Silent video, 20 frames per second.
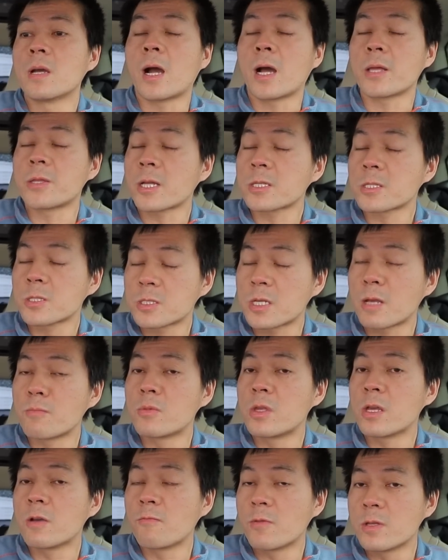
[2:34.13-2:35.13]
And that's the
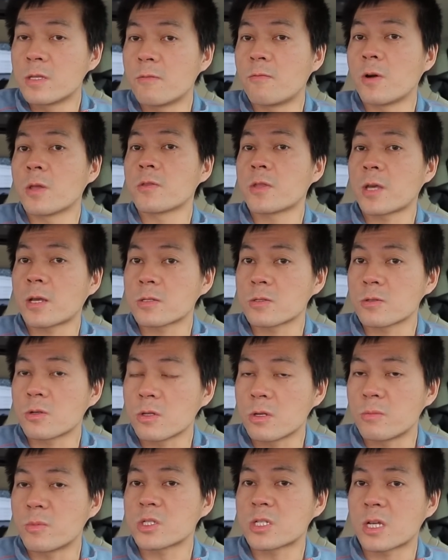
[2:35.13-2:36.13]
same thing with the 1000
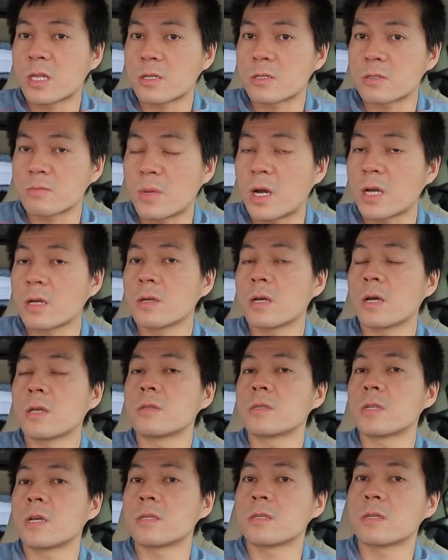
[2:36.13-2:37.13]
kilometer challenge,
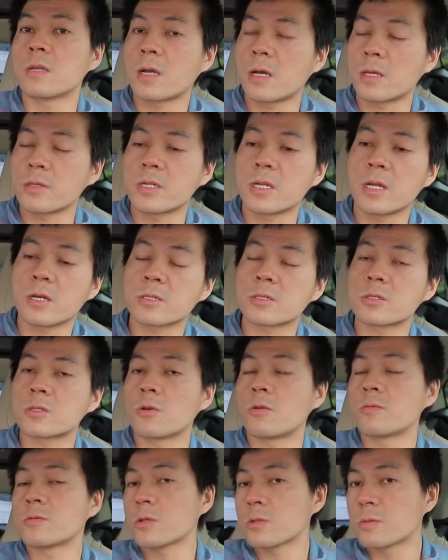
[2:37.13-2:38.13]
and then the Andreas.
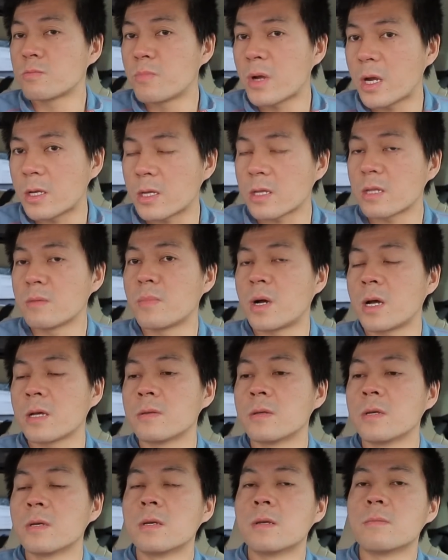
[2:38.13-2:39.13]
So just bear that in
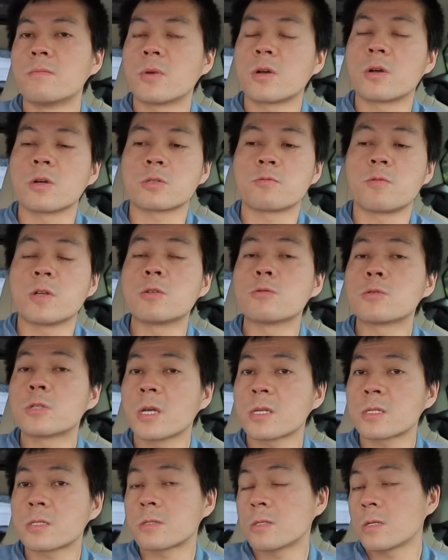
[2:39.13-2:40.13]
mind, because when you
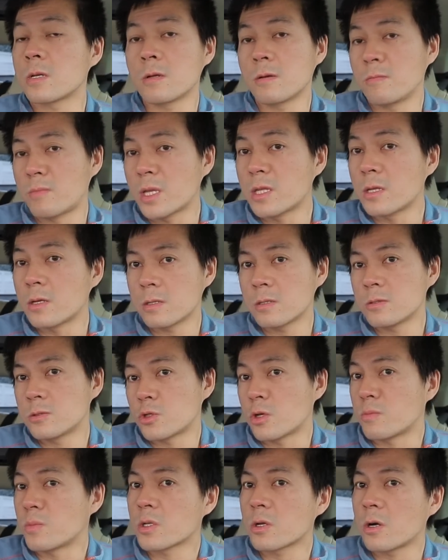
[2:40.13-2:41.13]
test many
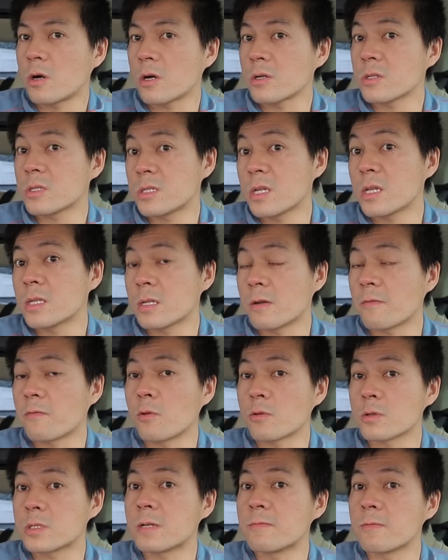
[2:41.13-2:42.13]
German cars, then of
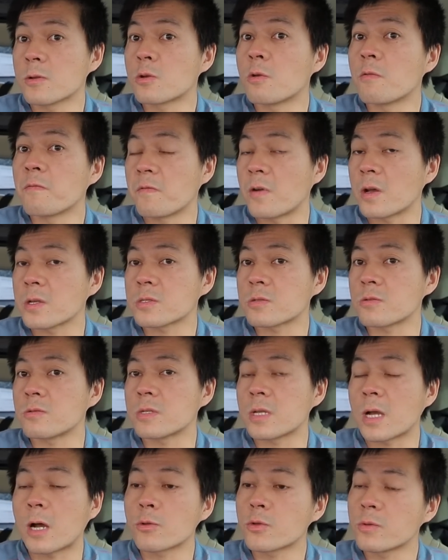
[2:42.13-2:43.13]
course they will go faster
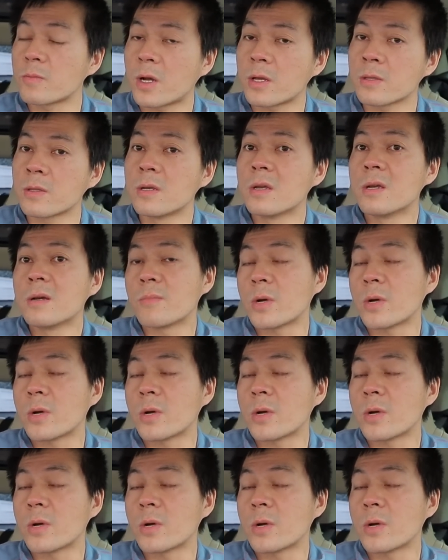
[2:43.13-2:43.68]
on the Autobahn.